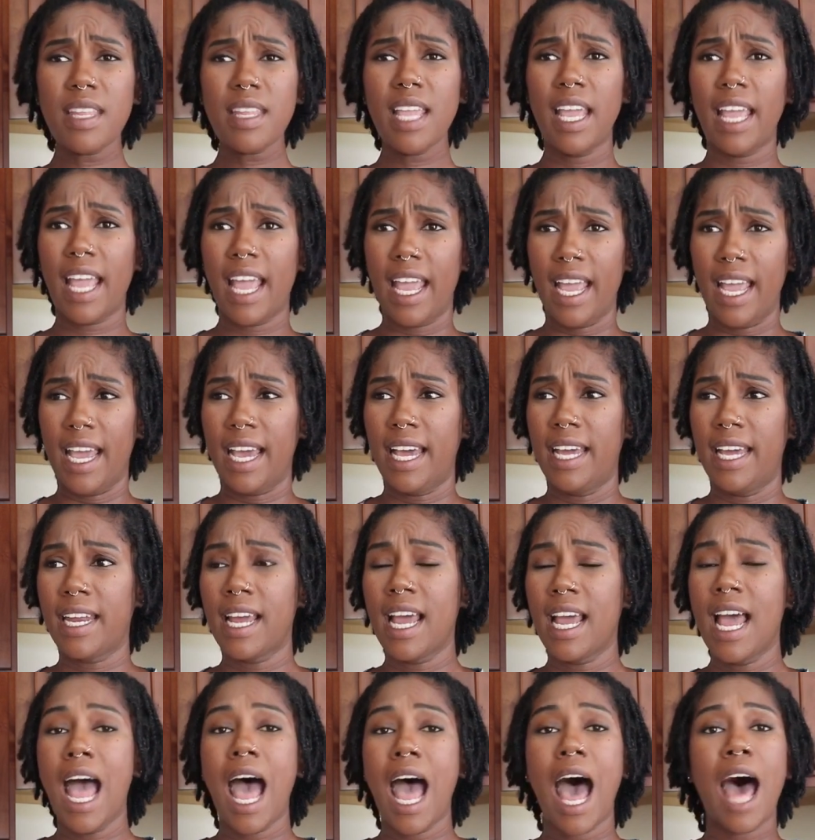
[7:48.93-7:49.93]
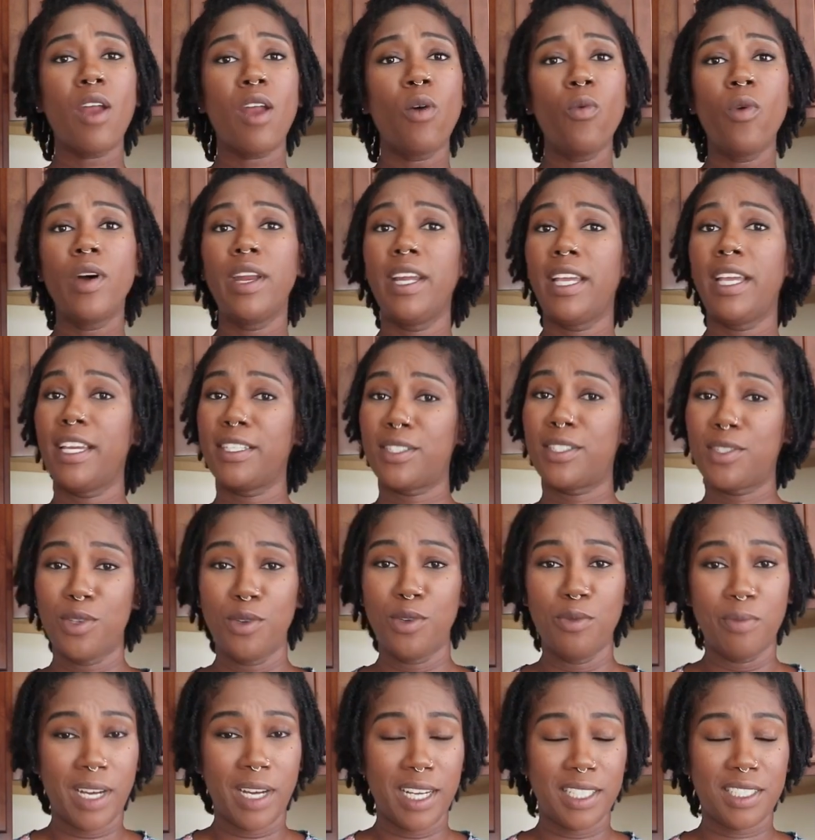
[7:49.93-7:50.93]
And I don't want to get too
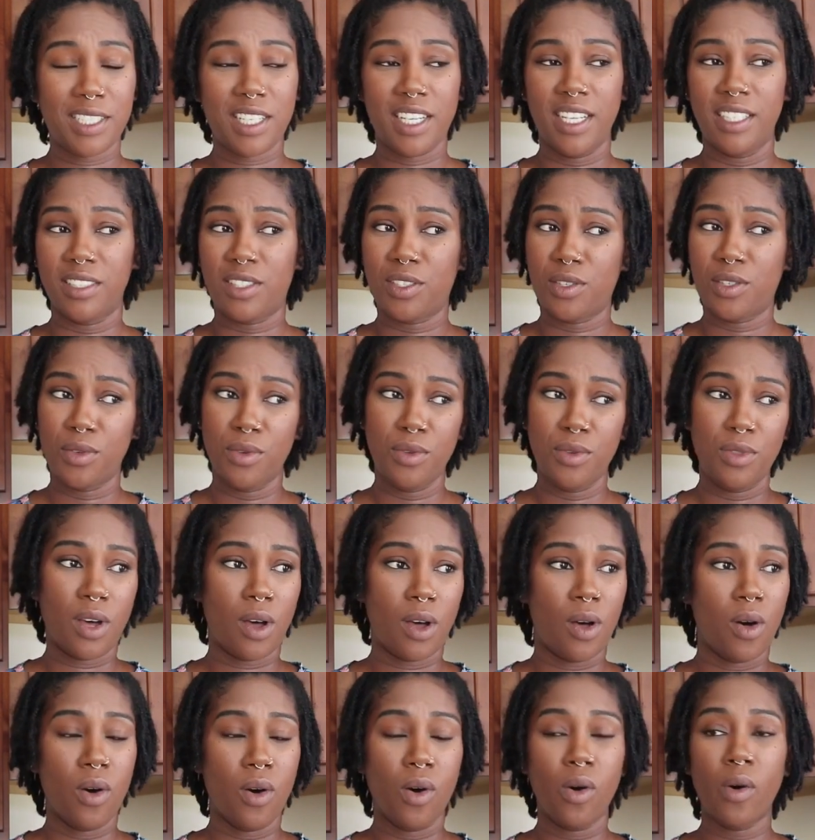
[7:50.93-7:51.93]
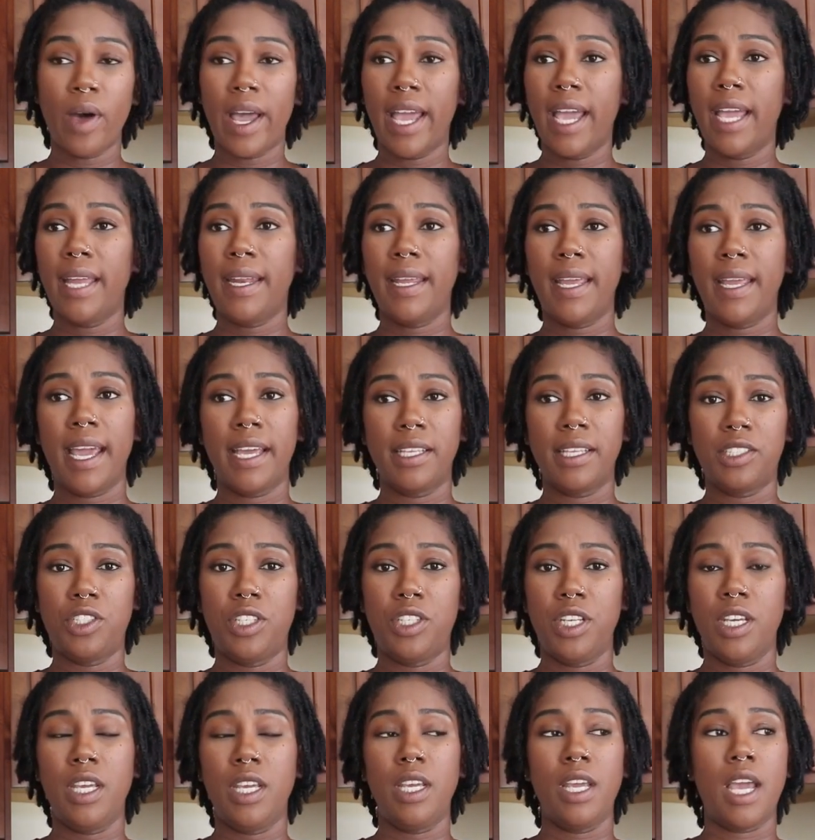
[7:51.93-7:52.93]
much into the whole
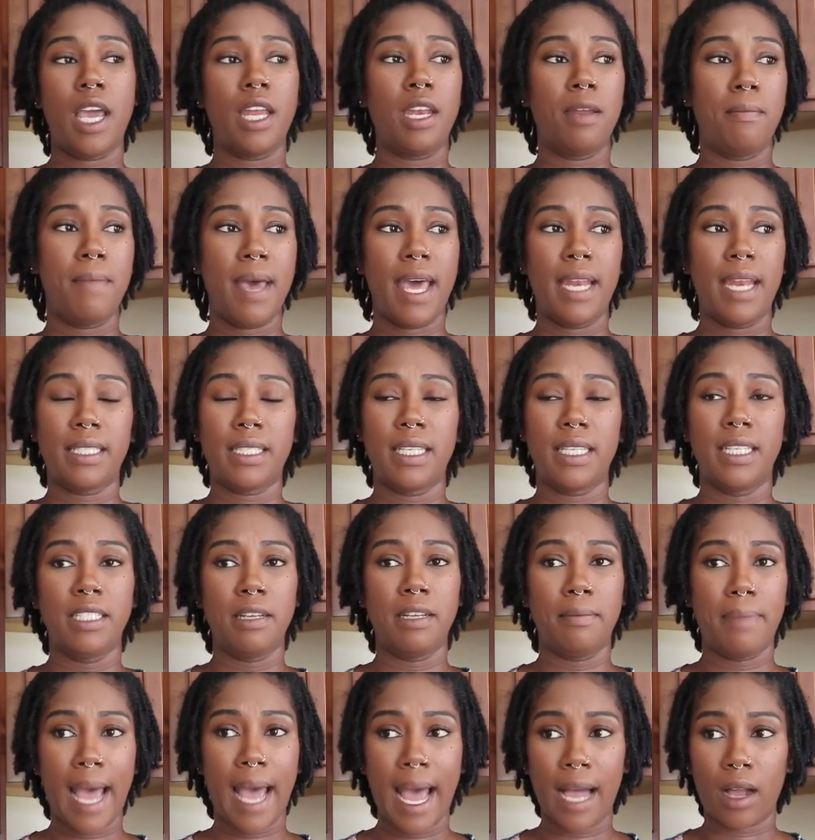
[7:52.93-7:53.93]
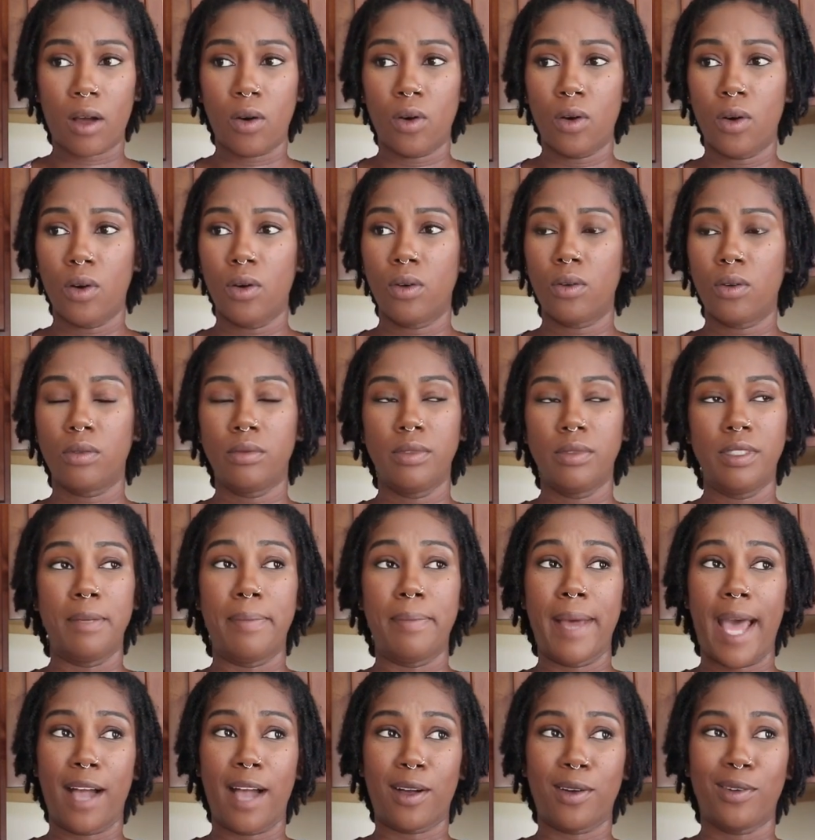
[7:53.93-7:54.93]
ADHD and the medicine debacle.
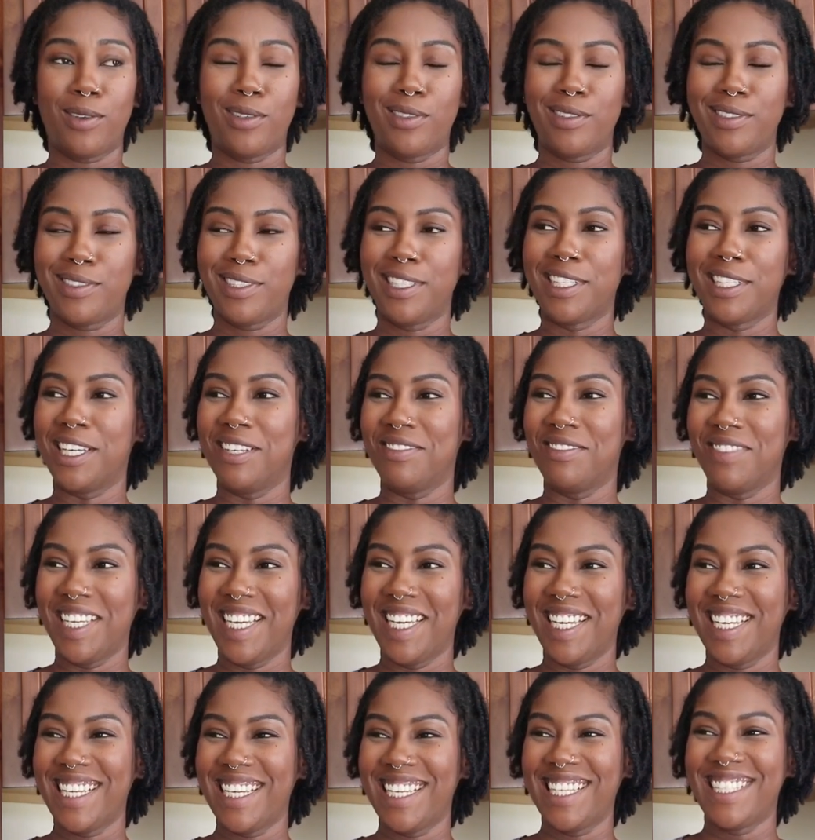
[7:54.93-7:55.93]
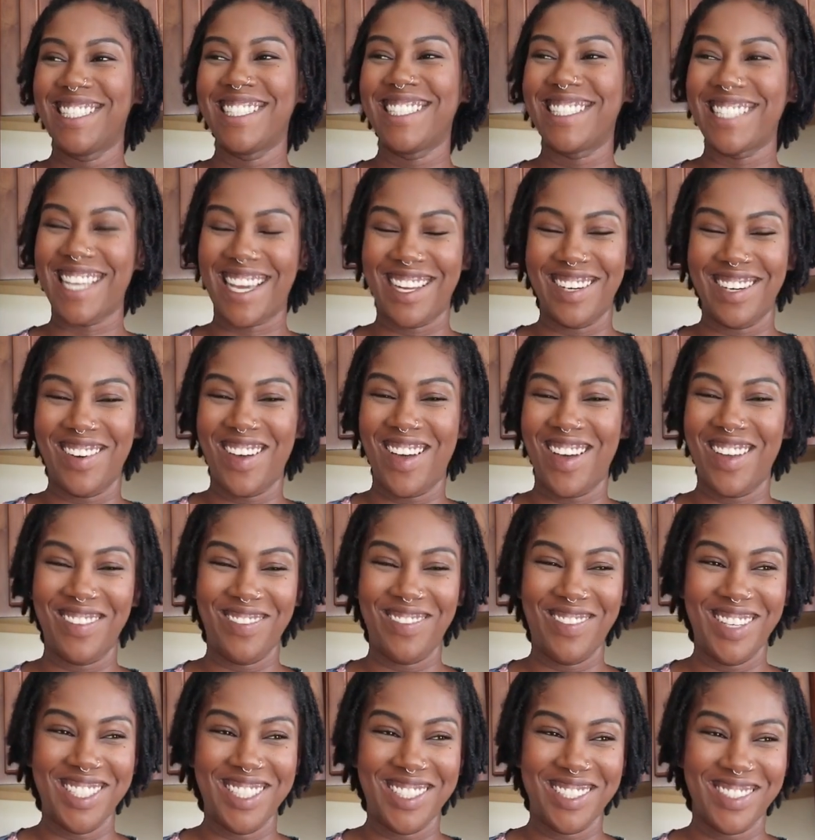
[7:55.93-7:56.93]
Look at me, sounding all
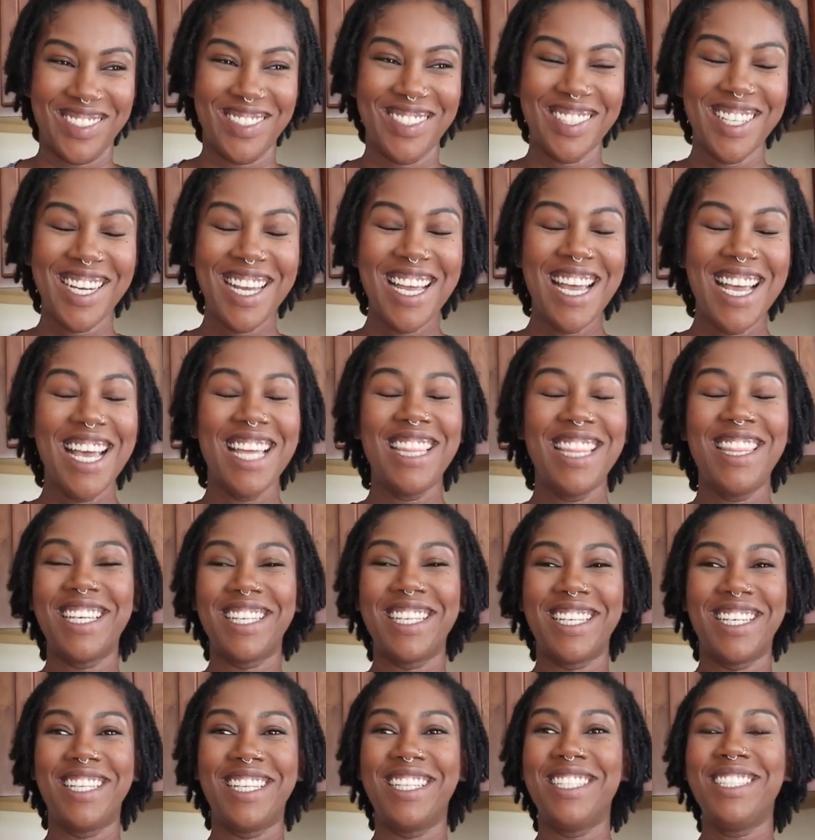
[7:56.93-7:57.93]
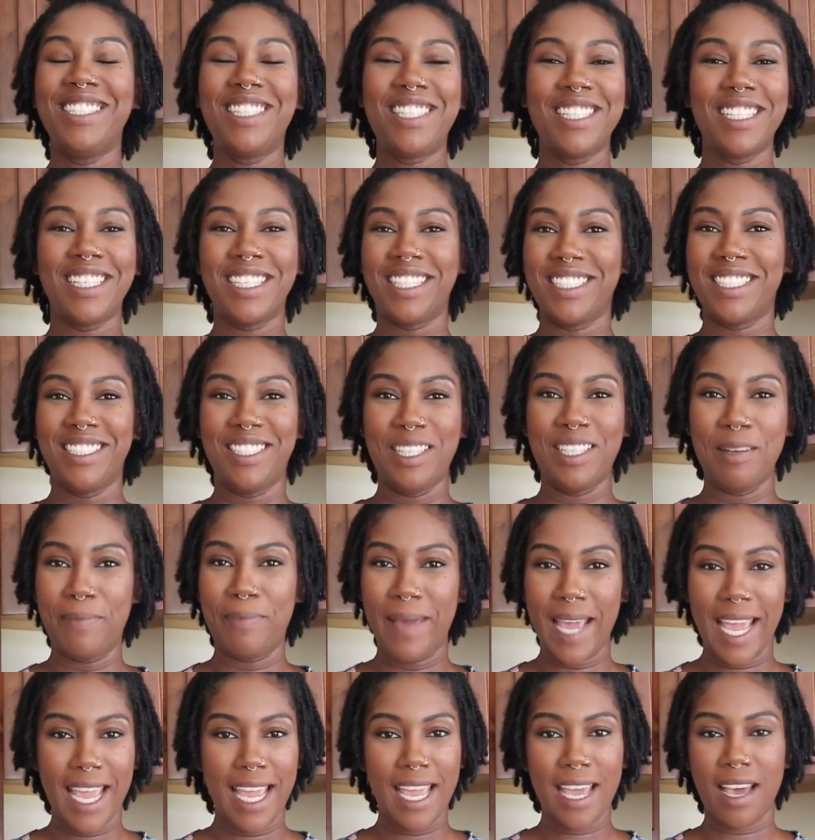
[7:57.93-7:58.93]
official. The
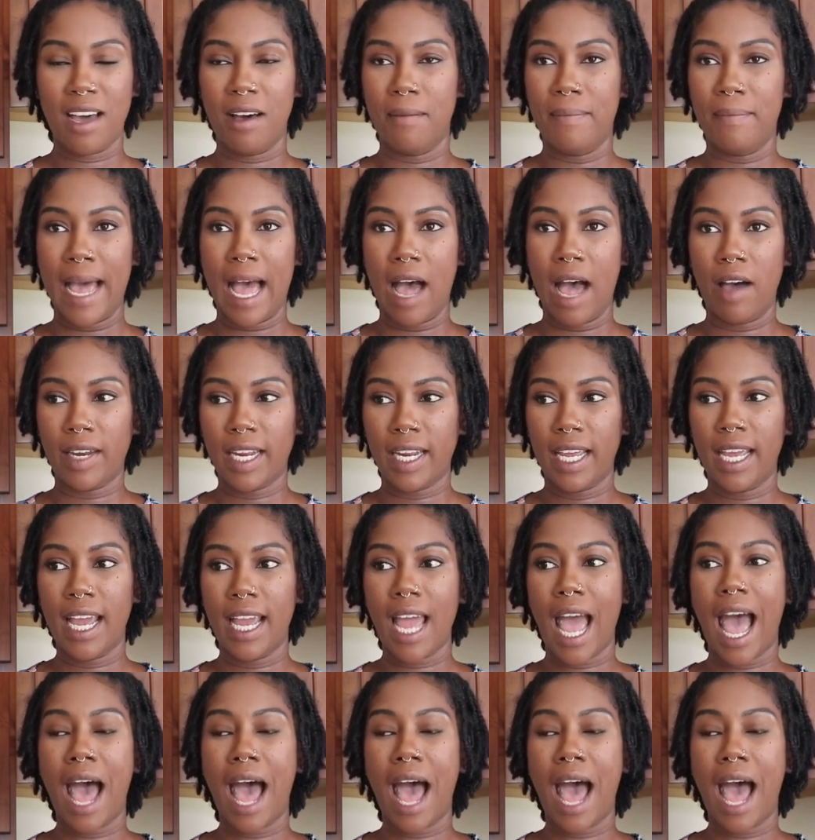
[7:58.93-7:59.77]
debate about it.